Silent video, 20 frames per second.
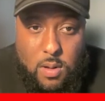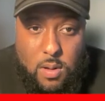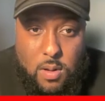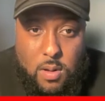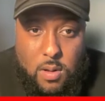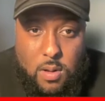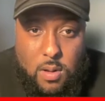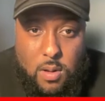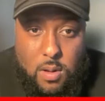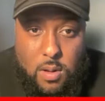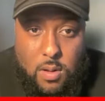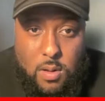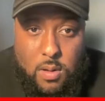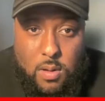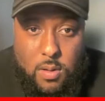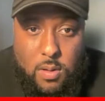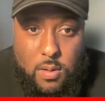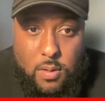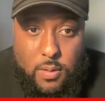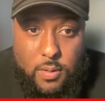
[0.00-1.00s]

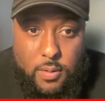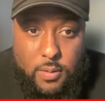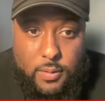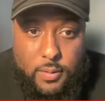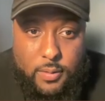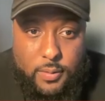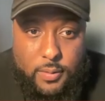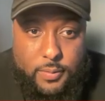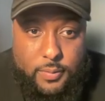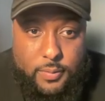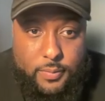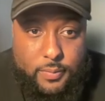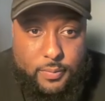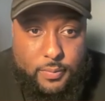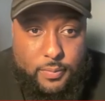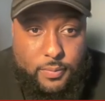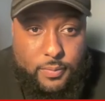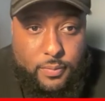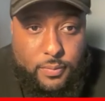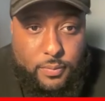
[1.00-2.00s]

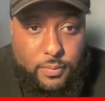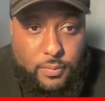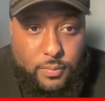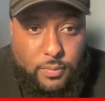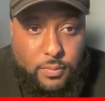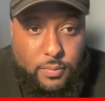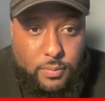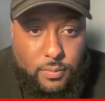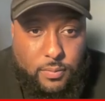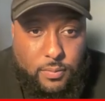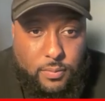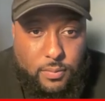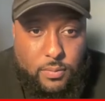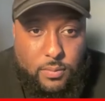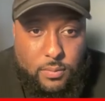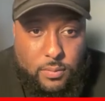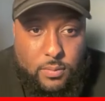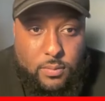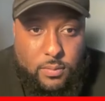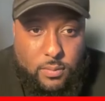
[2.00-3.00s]

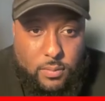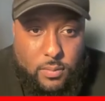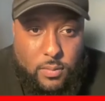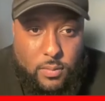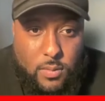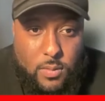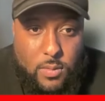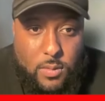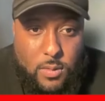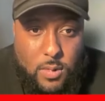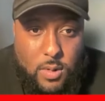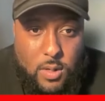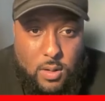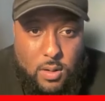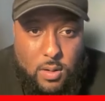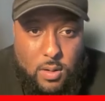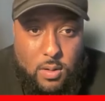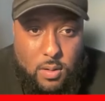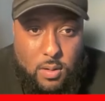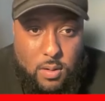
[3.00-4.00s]

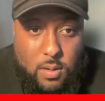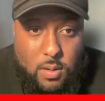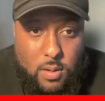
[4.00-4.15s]
(silent)